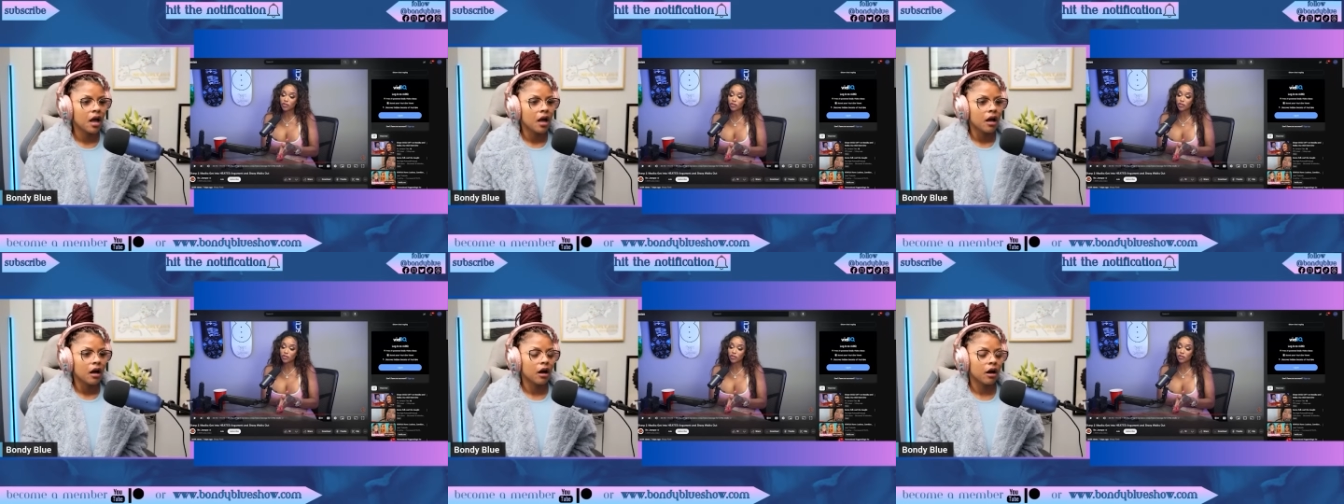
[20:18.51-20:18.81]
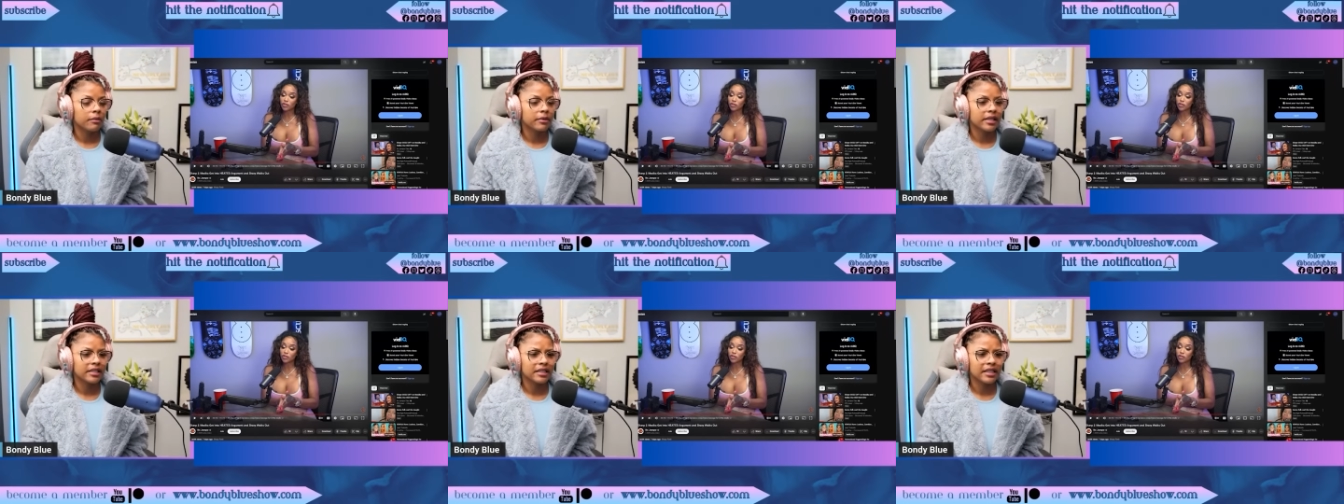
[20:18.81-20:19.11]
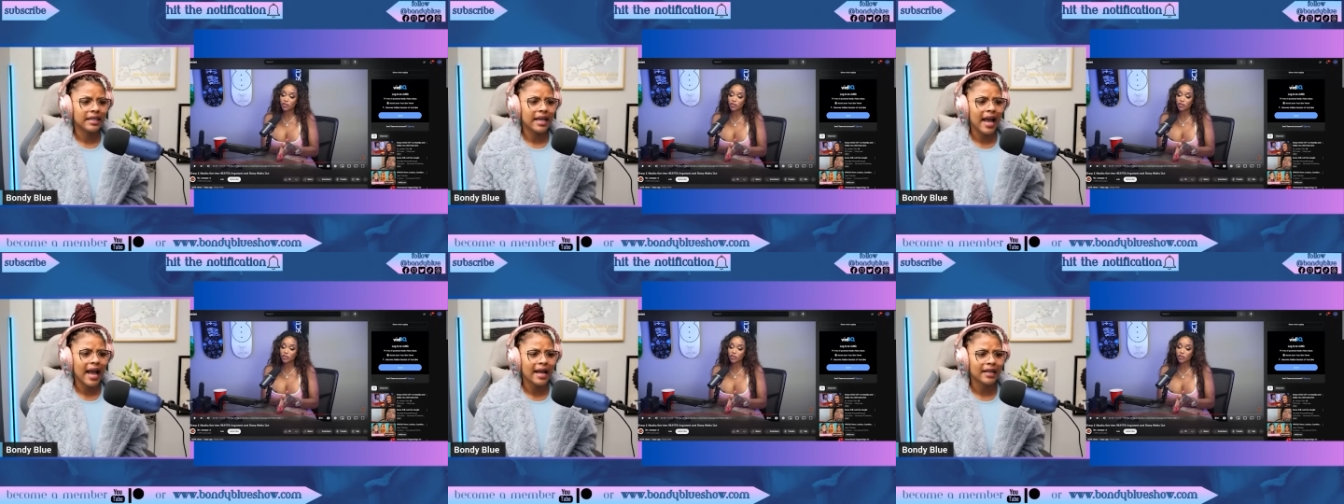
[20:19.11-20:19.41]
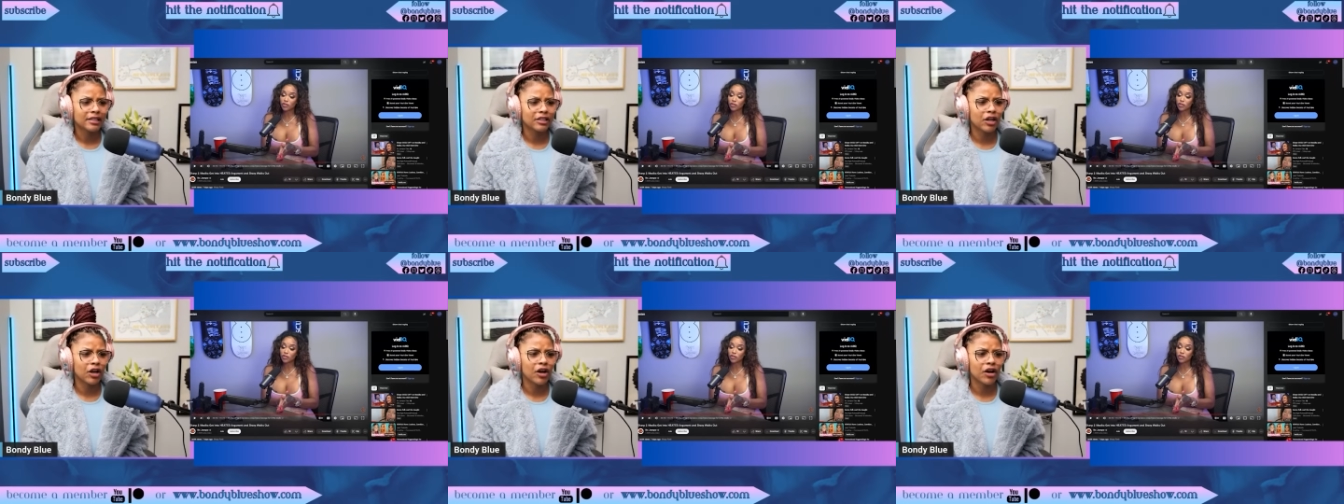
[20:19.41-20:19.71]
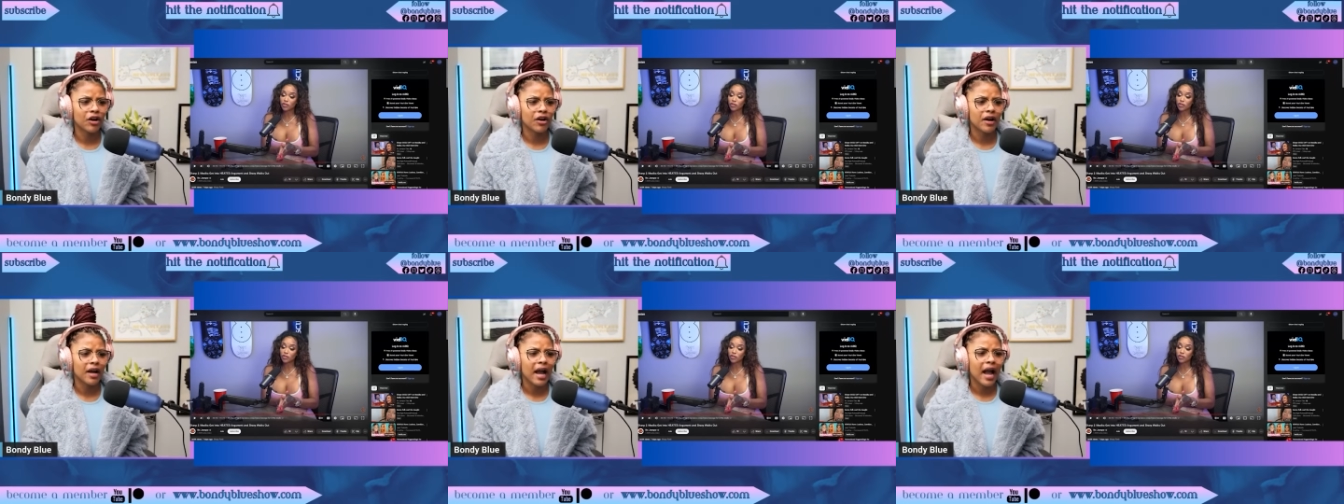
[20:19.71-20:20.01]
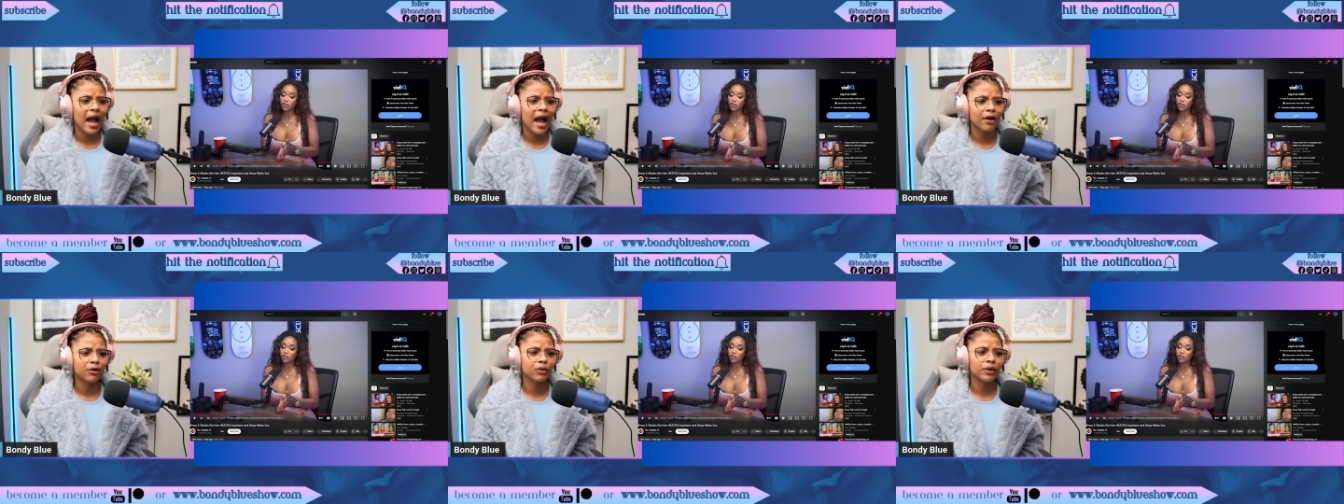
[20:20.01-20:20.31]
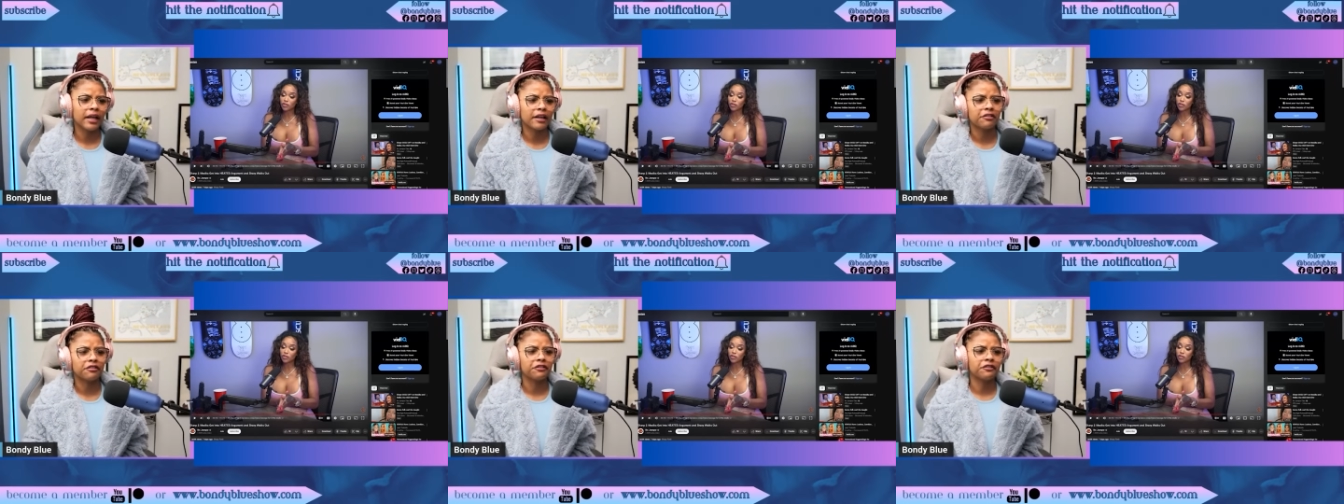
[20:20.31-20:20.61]
Um, because he asked her, How do
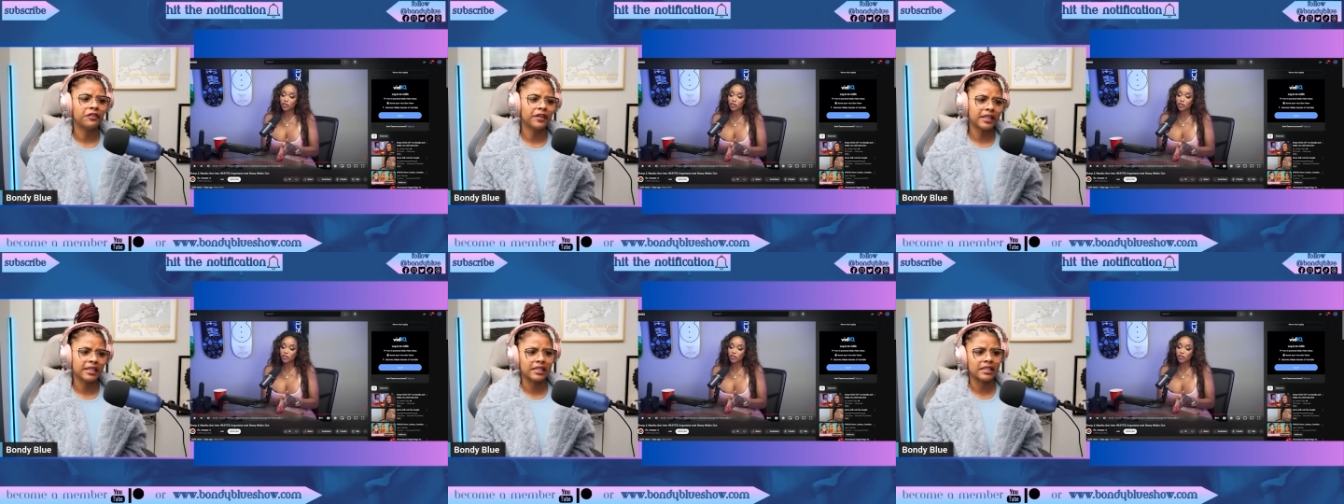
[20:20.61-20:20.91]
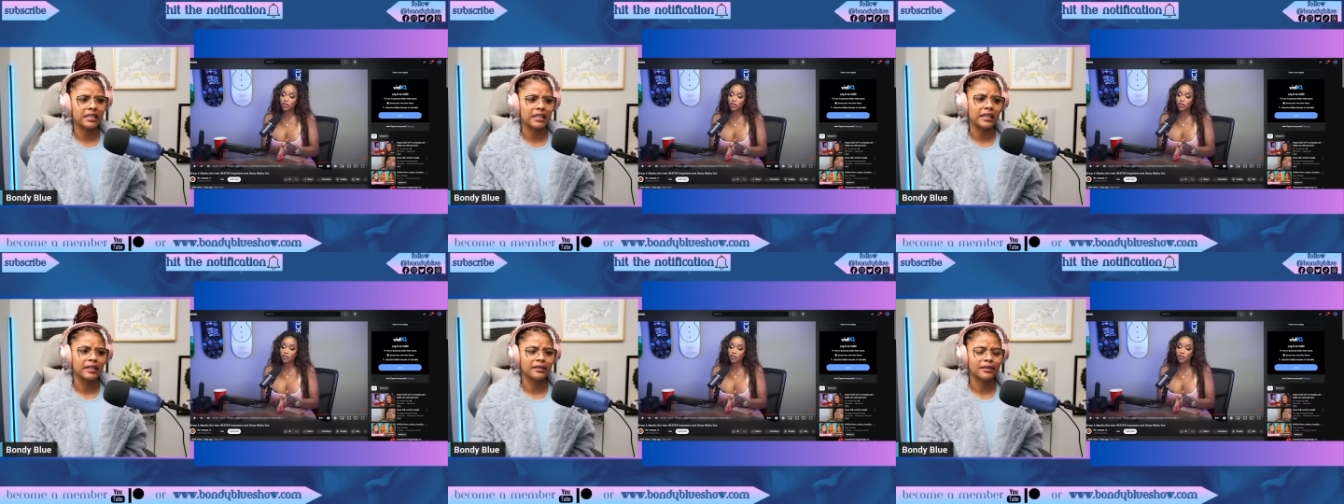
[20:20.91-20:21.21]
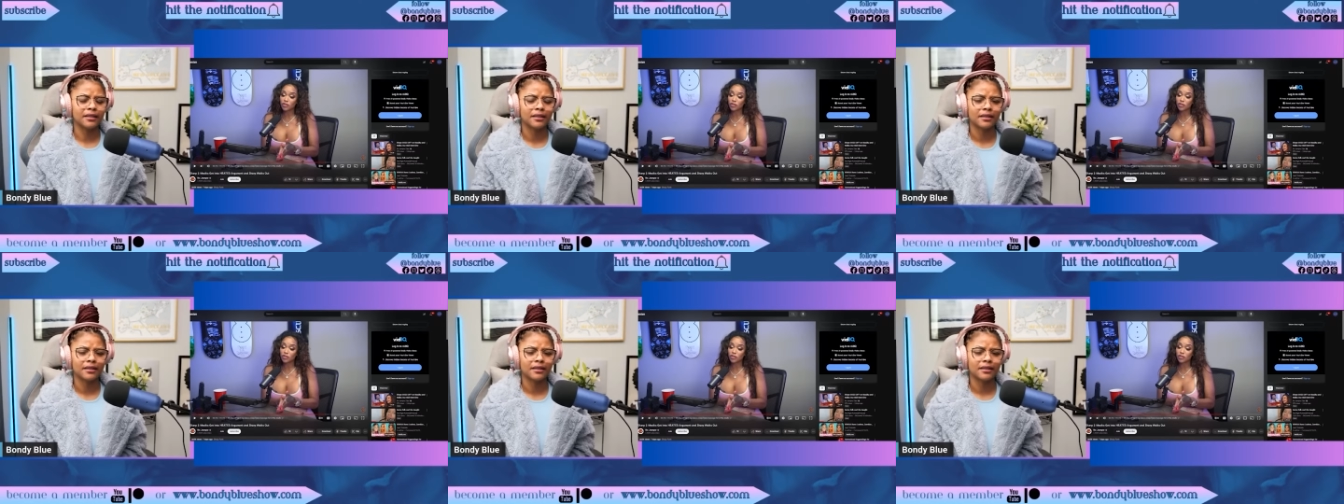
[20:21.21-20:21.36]
they fix it?